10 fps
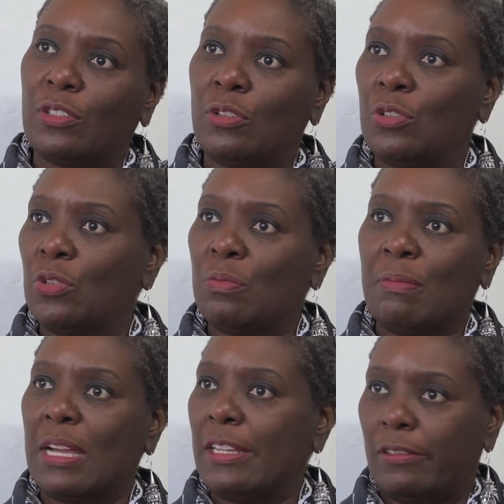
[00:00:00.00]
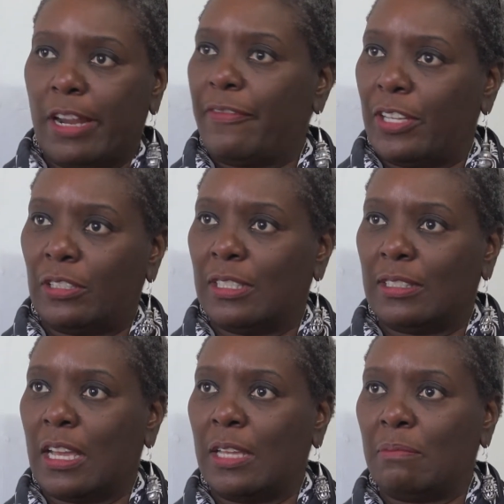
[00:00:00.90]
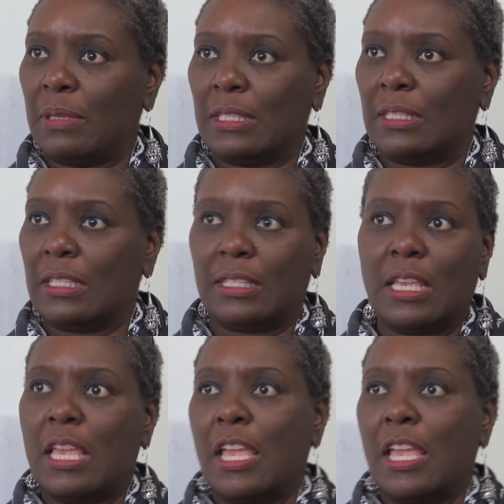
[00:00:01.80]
to do my graphic design business